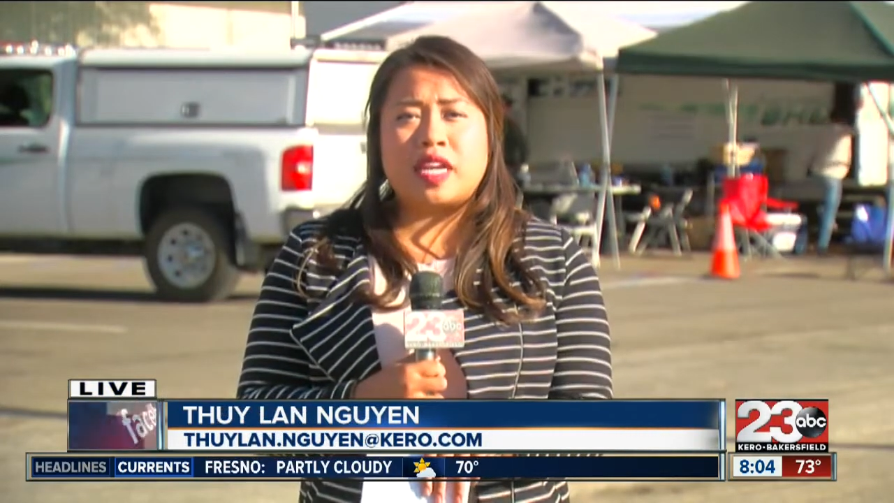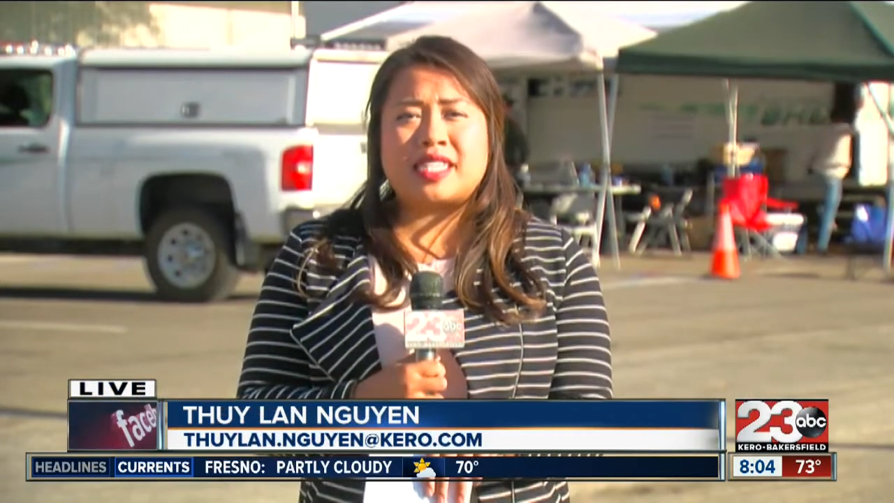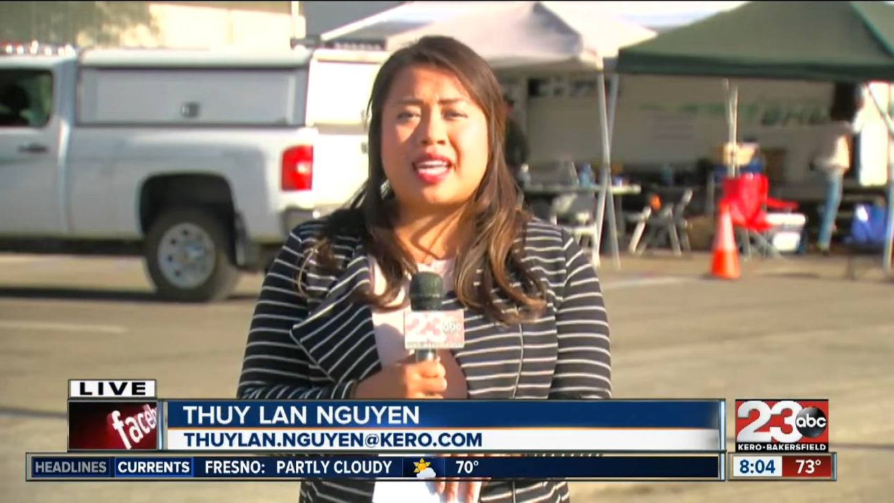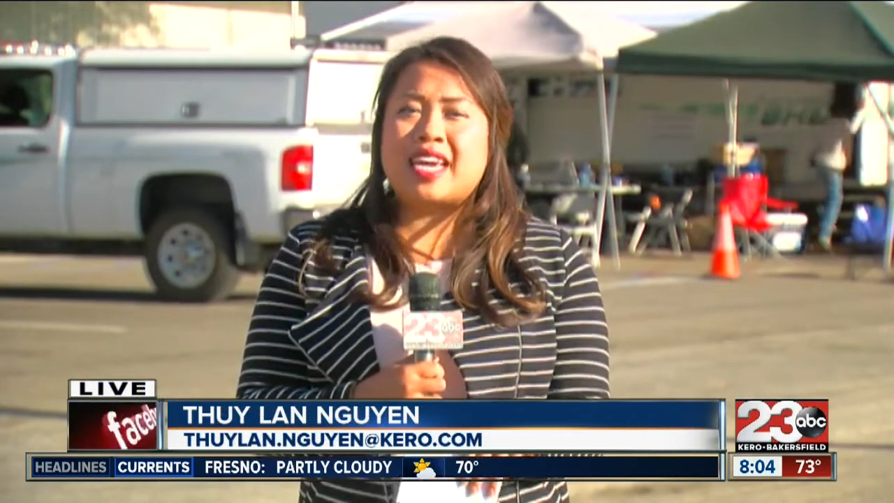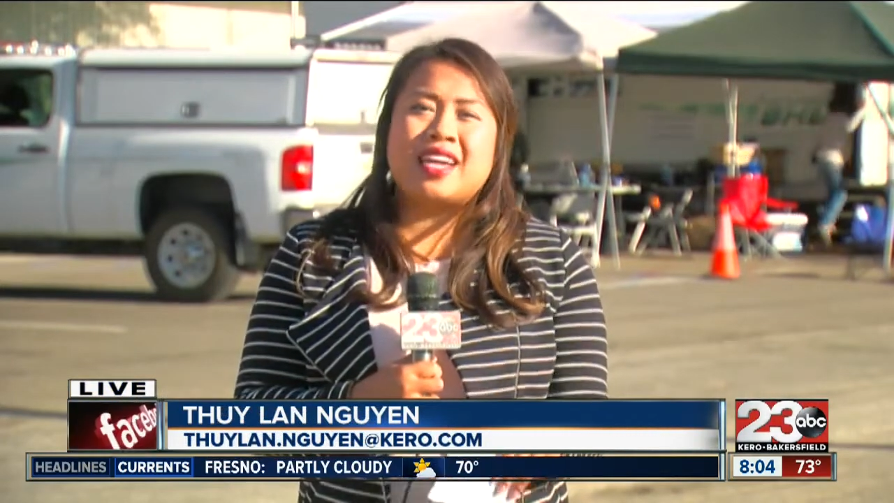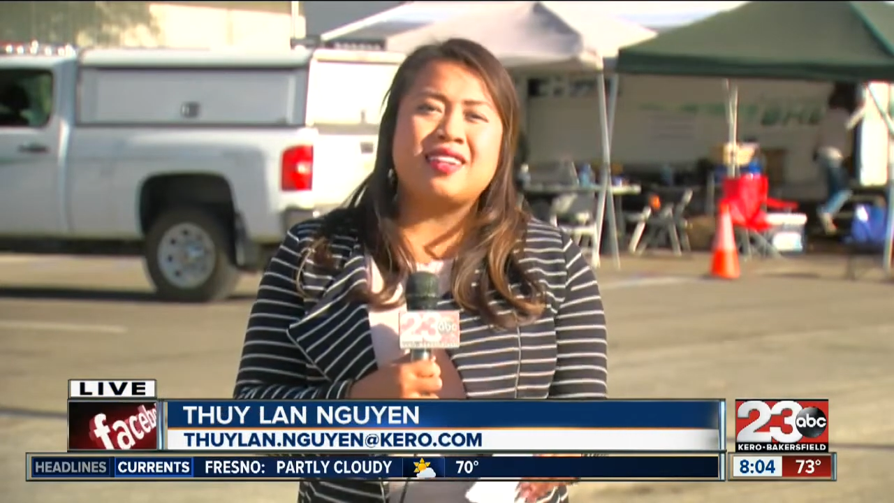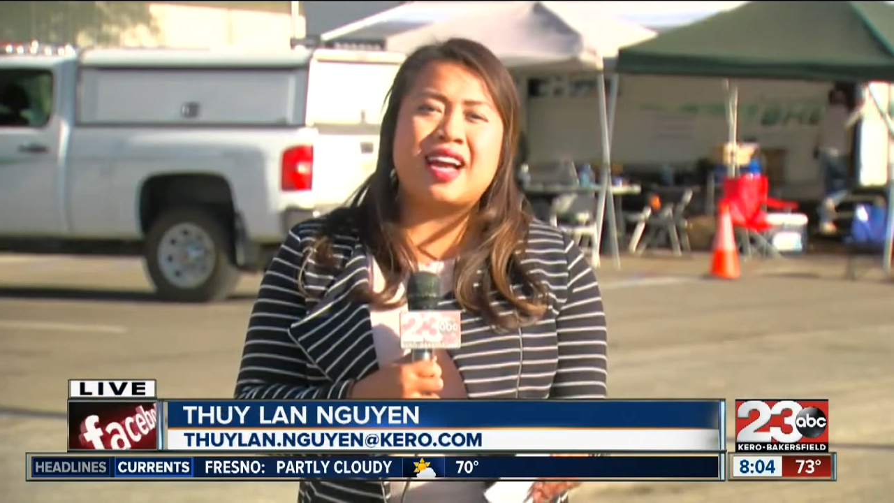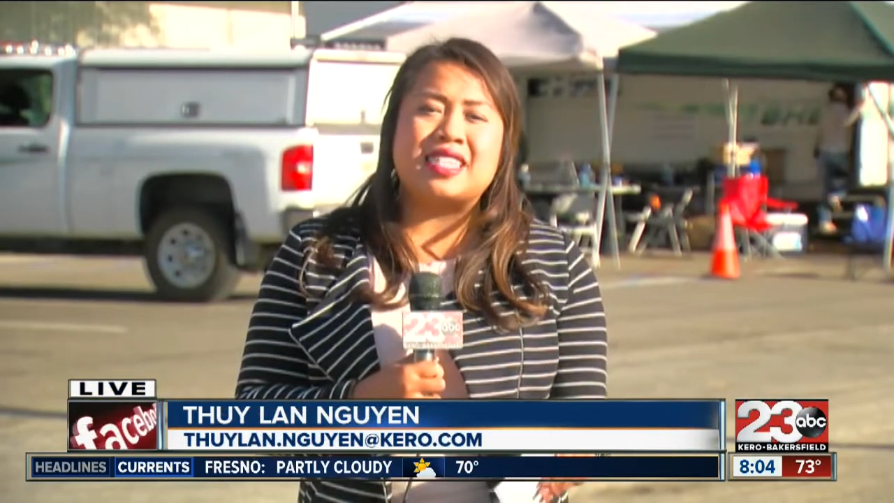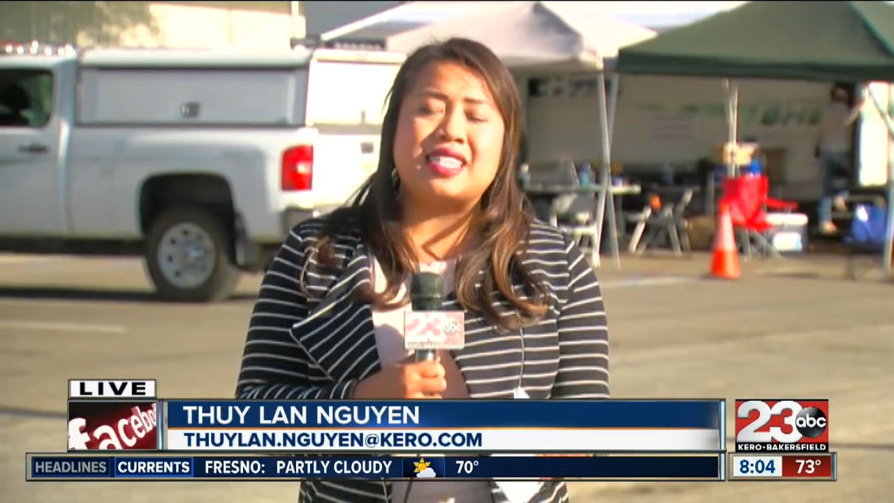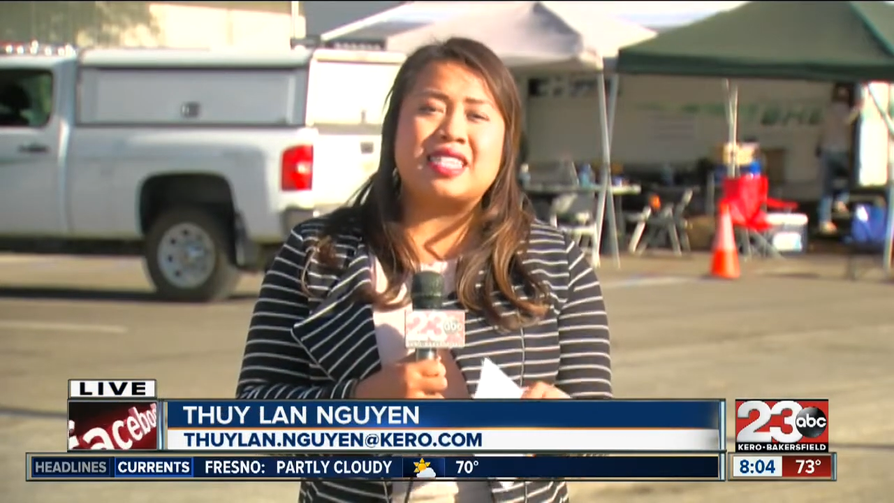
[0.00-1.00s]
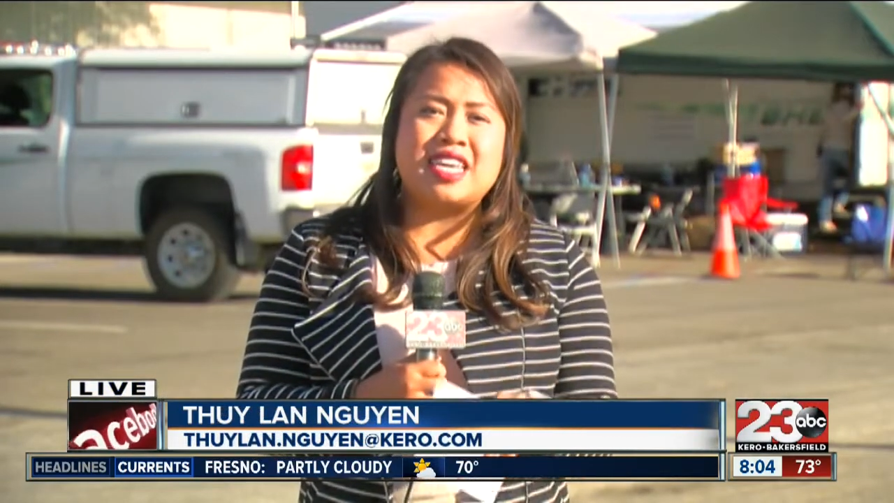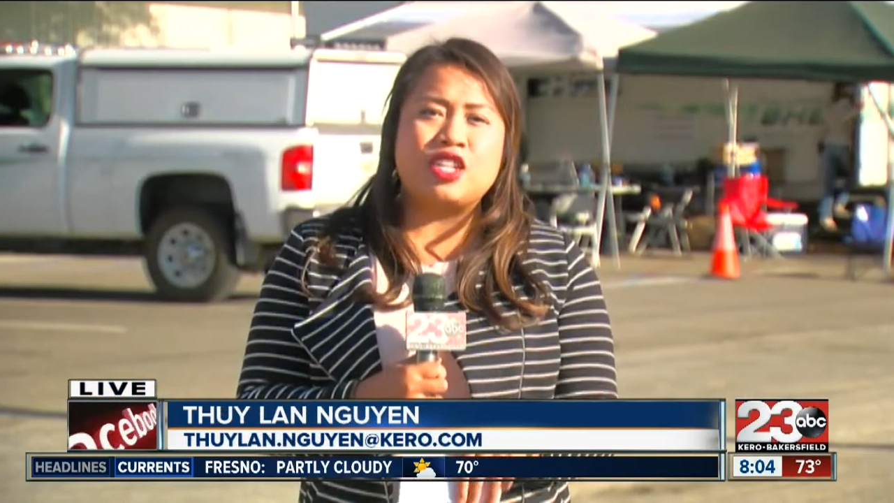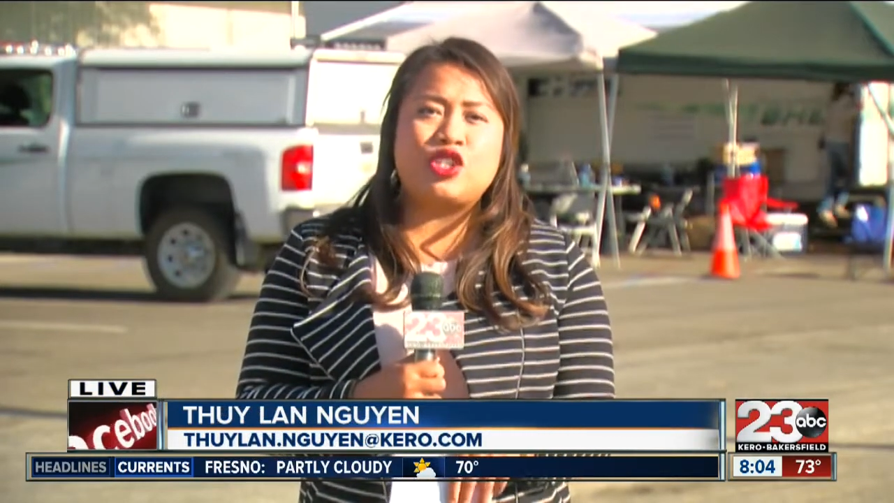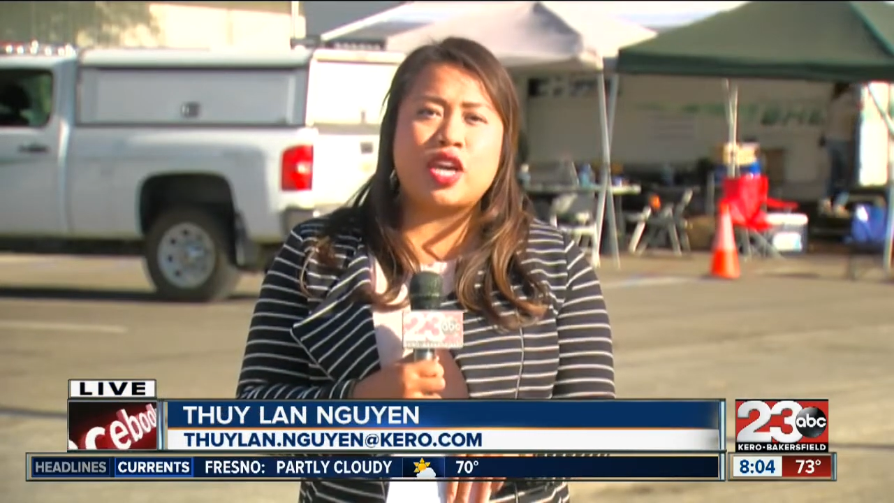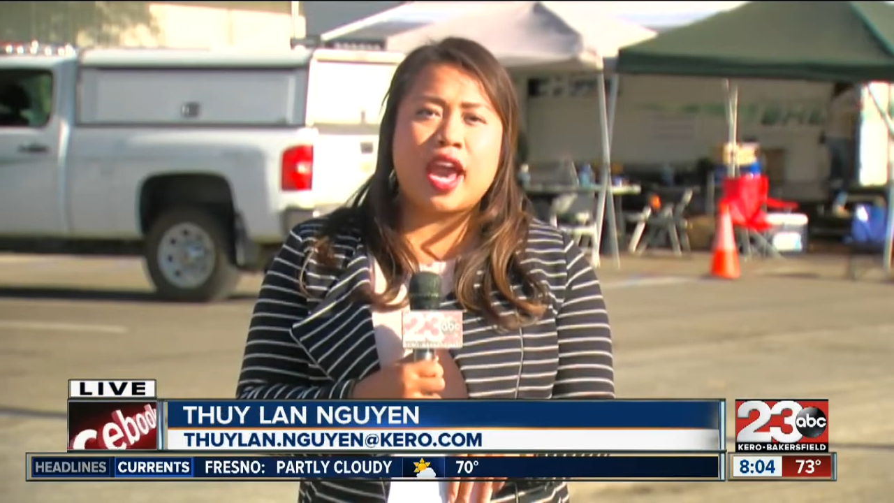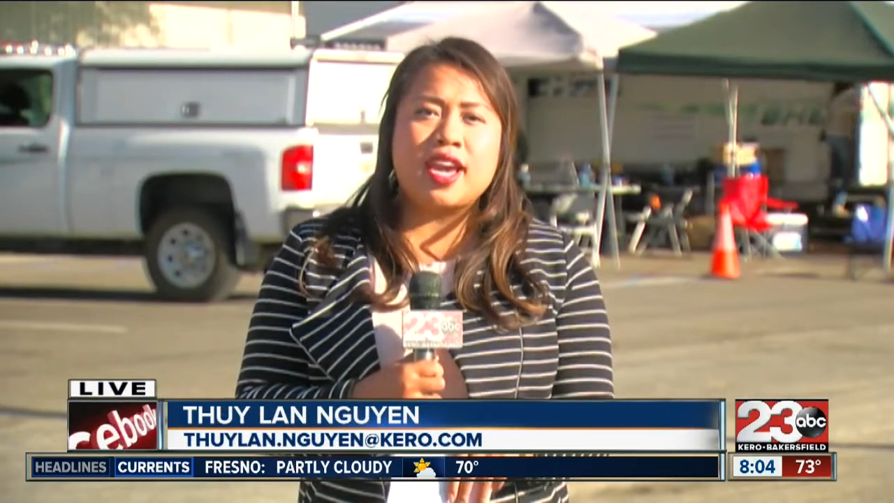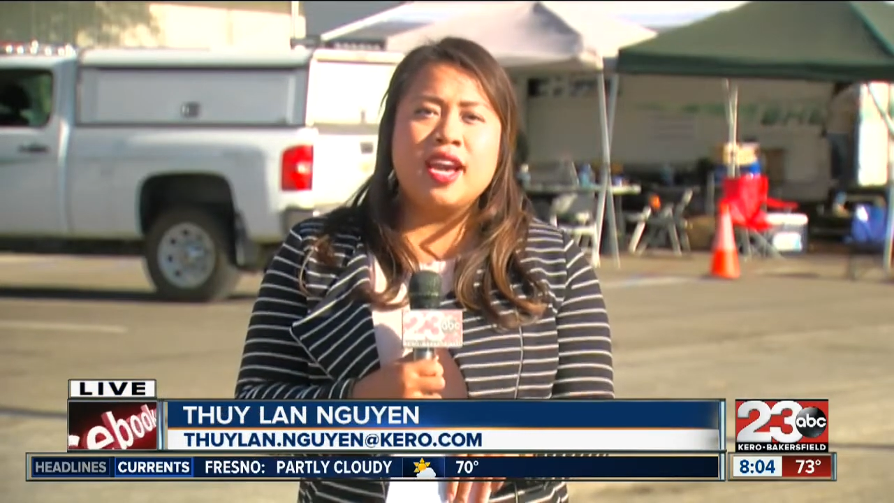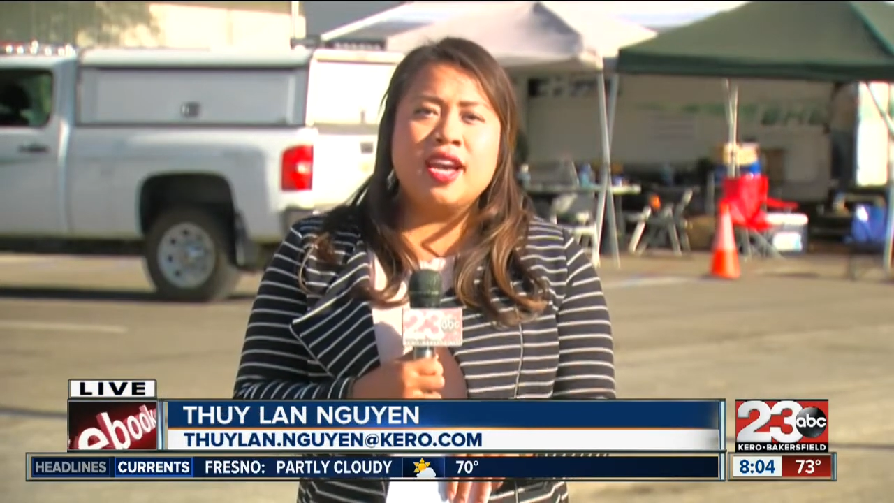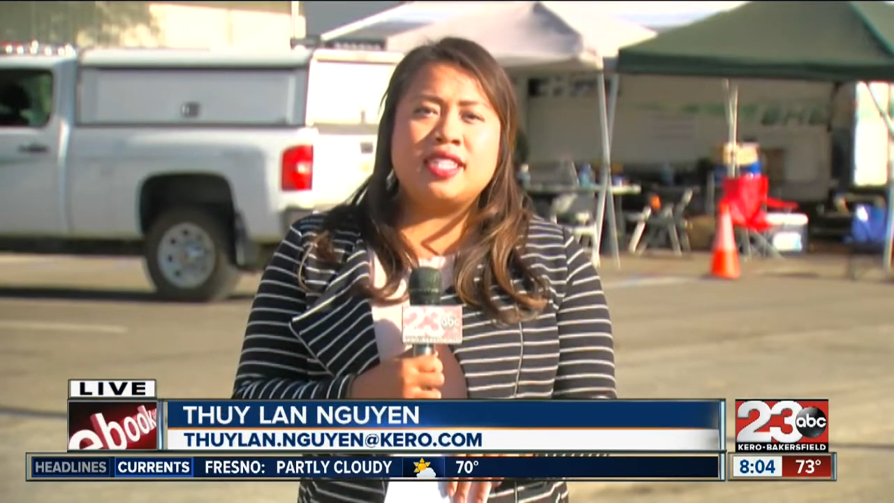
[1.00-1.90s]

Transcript: place that analyzes each day